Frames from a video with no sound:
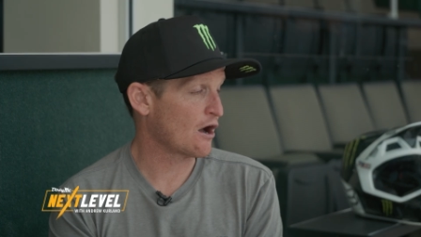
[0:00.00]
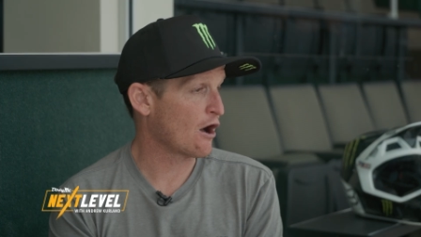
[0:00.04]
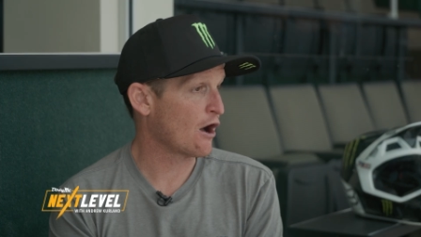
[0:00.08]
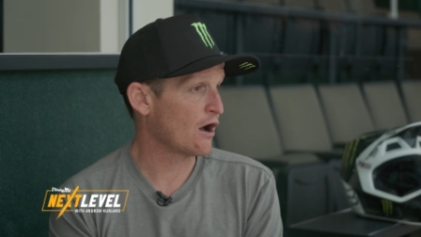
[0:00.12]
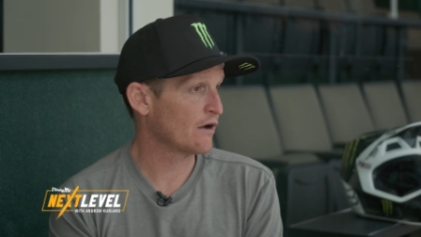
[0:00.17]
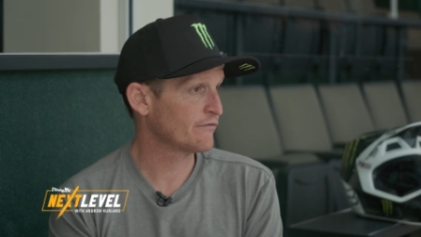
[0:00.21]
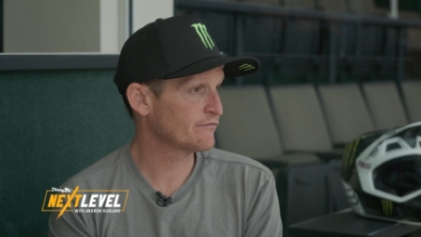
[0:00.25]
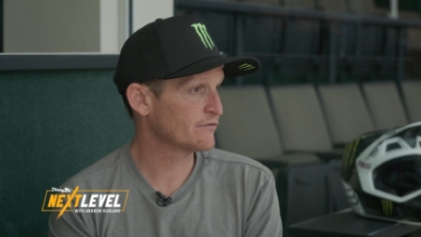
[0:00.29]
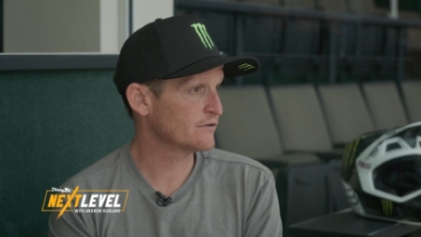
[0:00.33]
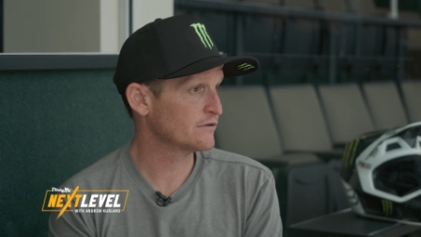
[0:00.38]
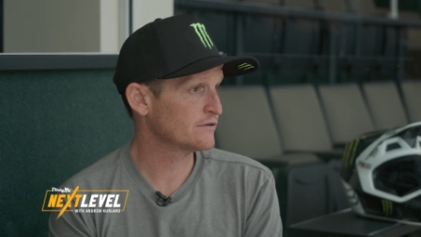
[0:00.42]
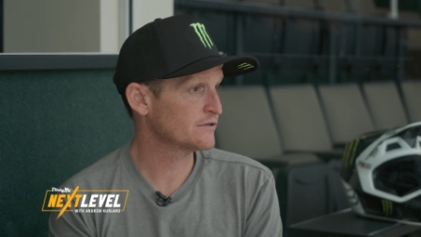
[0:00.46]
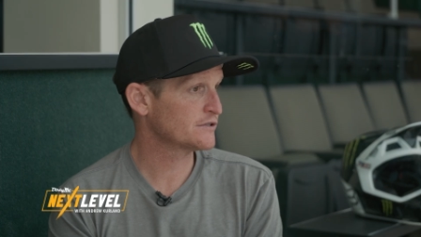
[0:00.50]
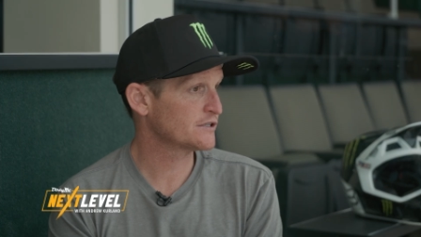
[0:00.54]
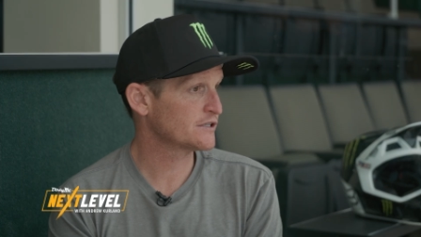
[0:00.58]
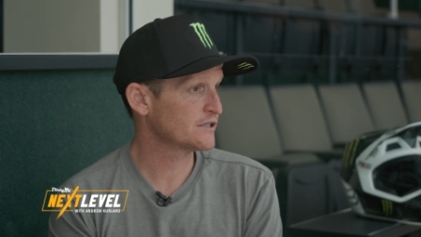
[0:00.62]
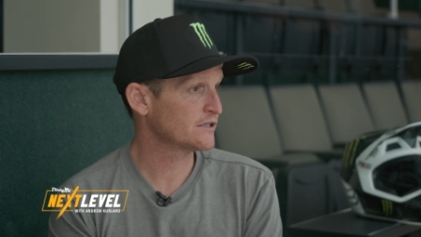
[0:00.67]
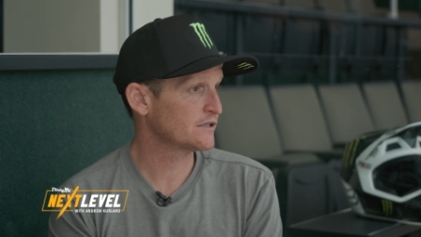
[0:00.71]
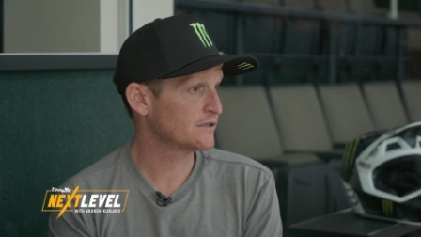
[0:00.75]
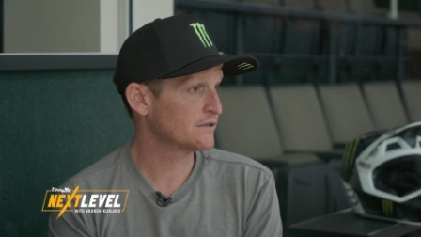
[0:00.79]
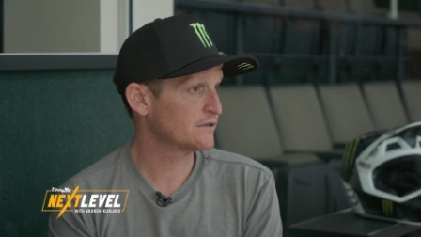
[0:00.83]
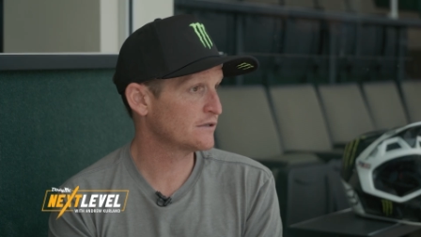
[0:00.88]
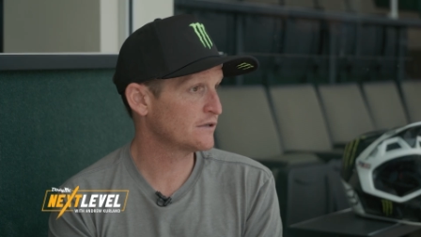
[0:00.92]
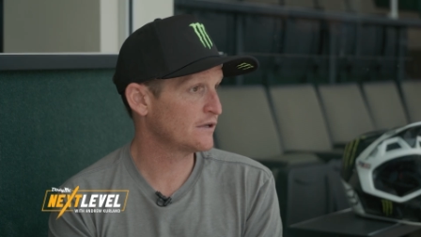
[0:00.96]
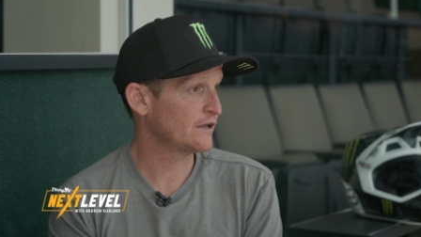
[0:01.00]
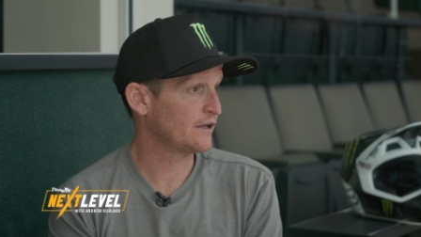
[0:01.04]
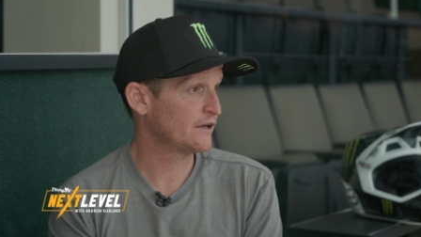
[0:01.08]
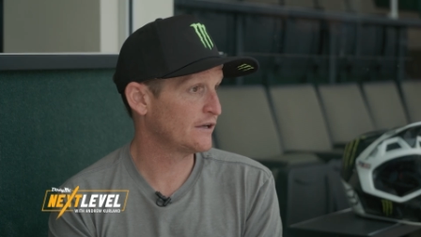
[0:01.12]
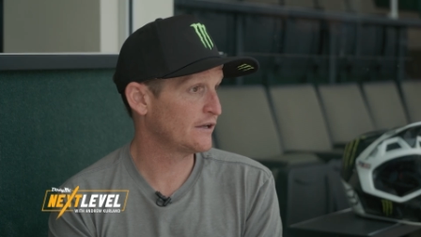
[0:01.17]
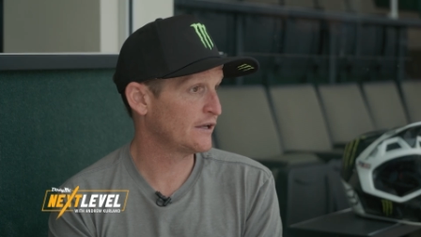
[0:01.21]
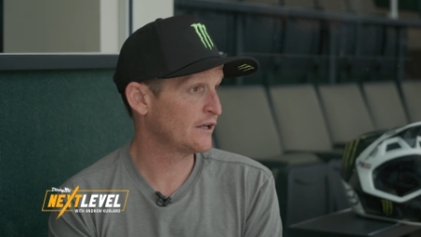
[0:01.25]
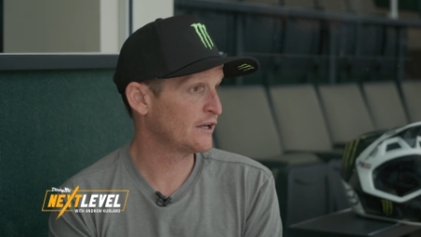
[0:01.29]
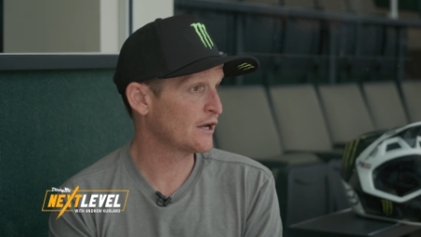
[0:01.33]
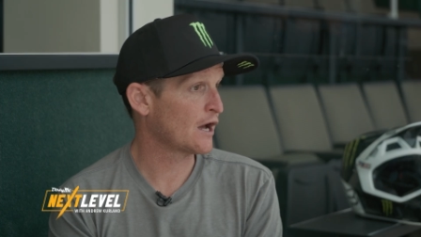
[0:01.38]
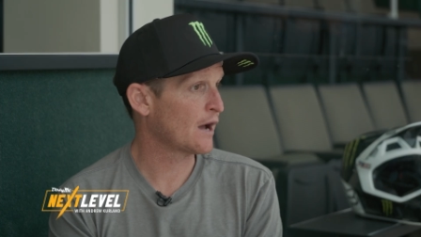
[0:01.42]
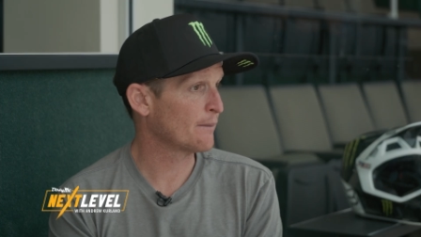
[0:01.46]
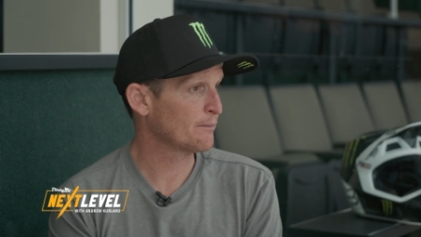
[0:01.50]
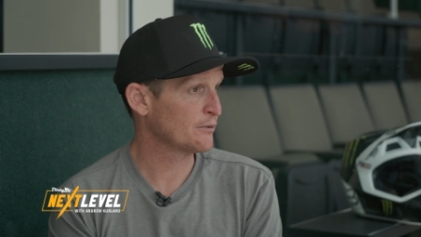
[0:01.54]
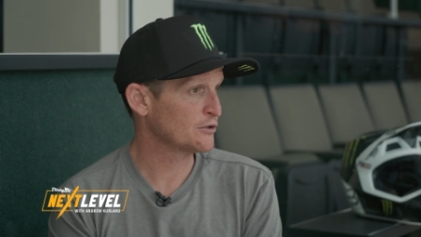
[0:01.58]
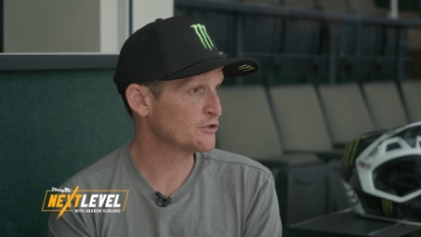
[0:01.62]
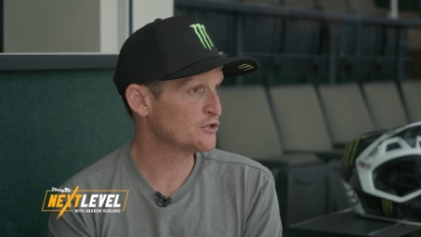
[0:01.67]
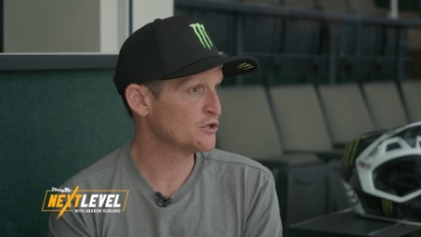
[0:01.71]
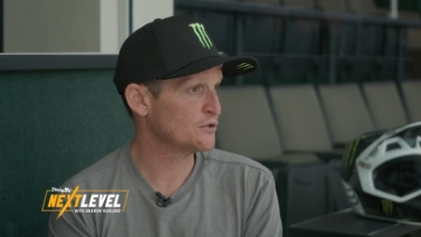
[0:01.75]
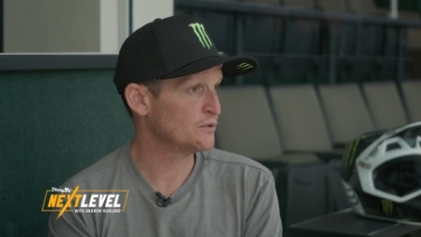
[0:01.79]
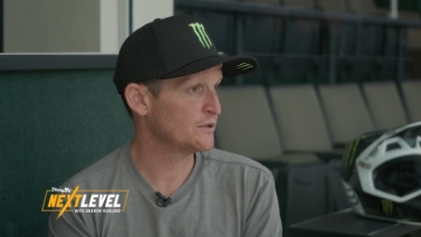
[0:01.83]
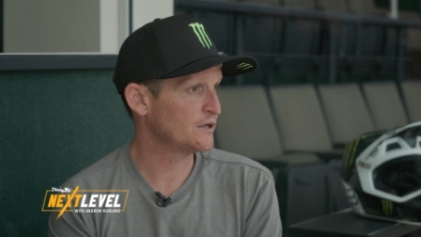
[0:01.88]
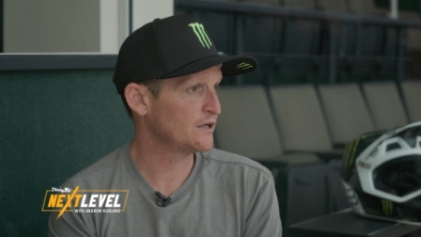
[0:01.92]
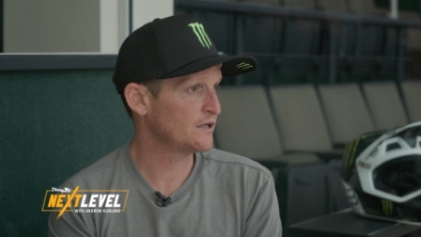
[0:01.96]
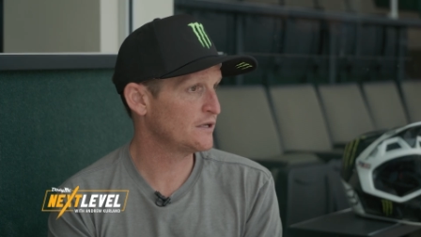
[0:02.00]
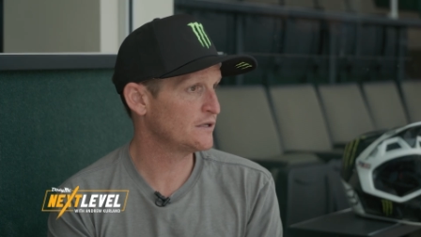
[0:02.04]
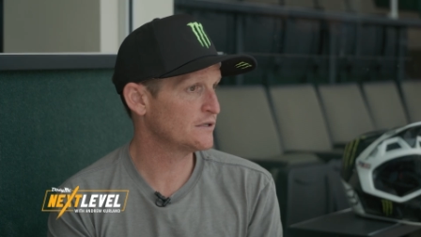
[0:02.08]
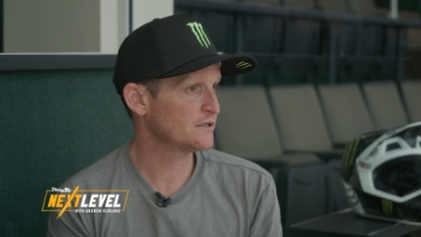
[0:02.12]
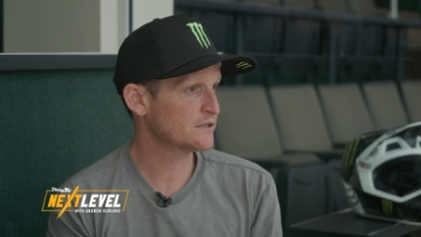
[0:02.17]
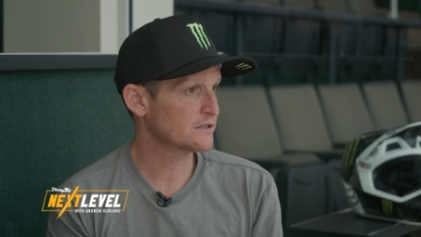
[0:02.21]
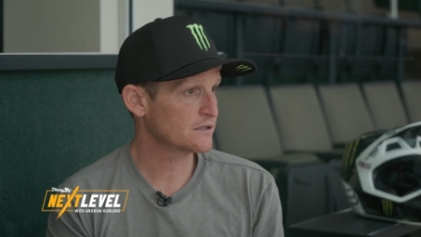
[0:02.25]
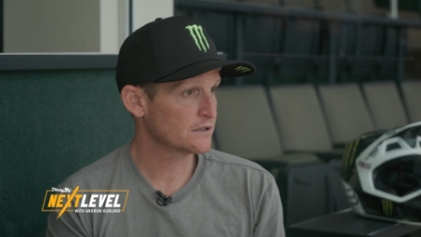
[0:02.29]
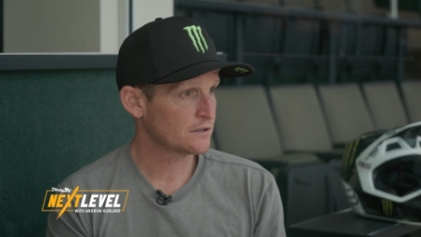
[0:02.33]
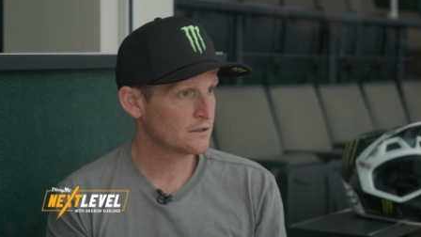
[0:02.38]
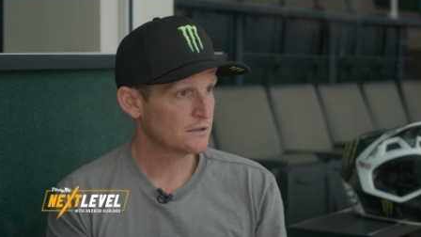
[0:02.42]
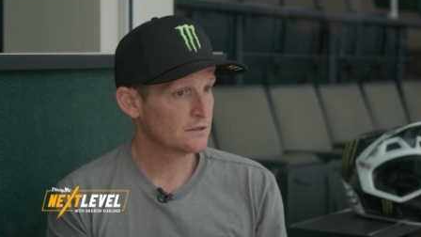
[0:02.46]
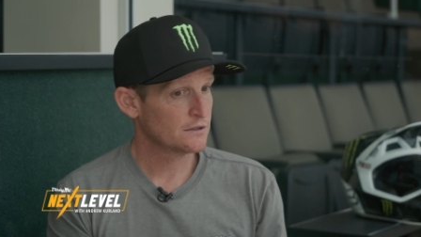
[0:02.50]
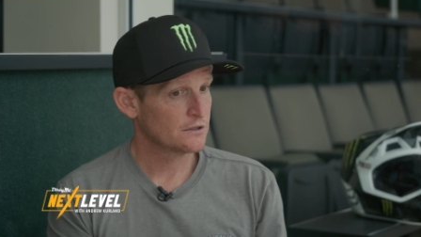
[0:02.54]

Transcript: offers to and, and opportunities